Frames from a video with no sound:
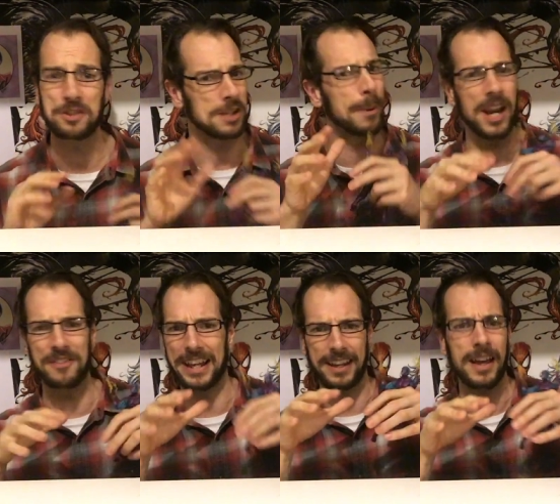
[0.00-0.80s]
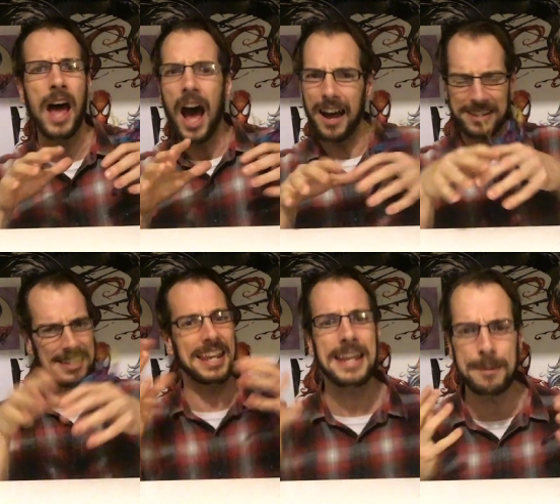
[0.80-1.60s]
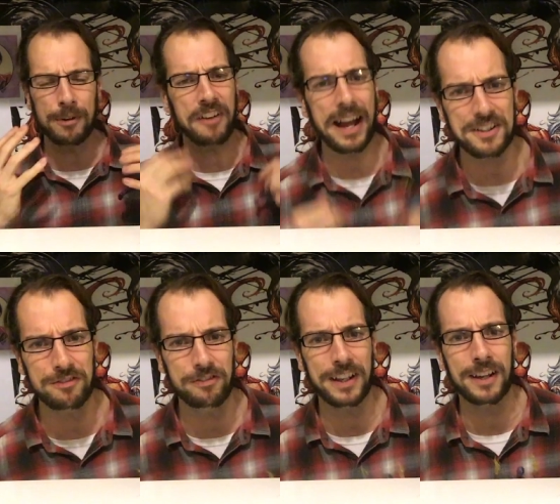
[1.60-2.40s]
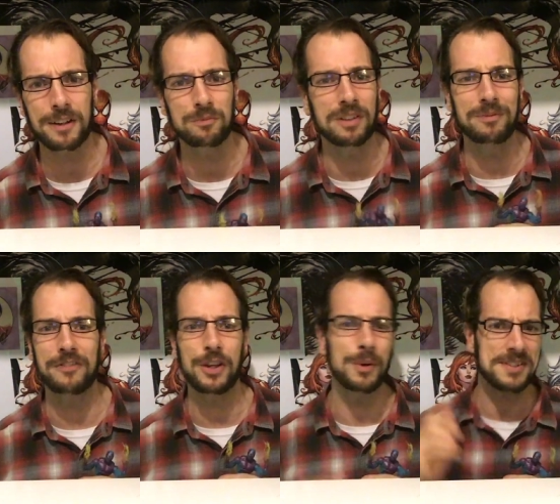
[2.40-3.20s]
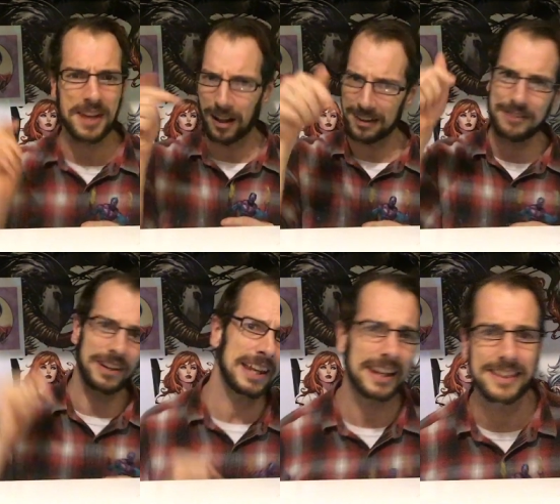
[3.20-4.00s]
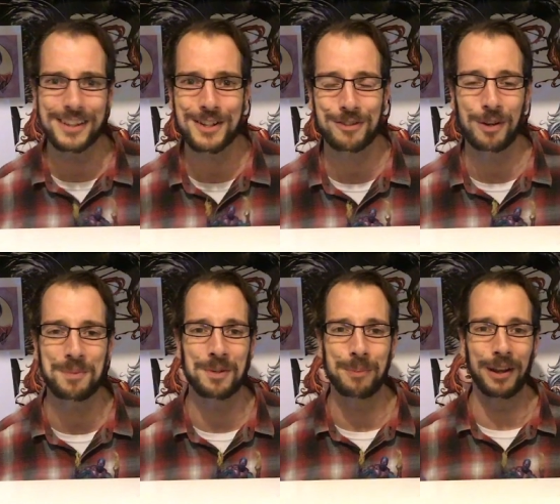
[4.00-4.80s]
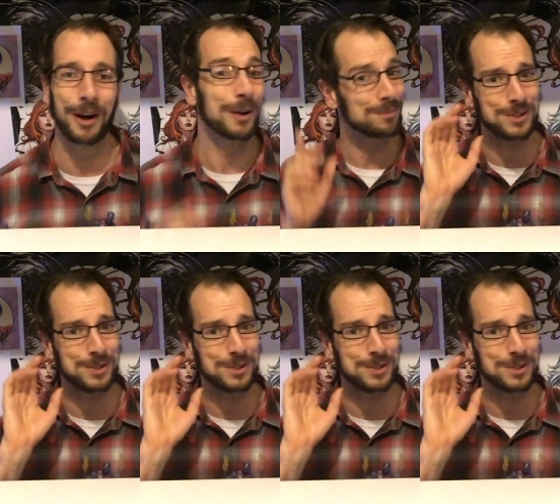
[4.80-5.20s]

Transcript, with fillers: She's part of like a team of action figure reviewers. I'll leave a link in the description below.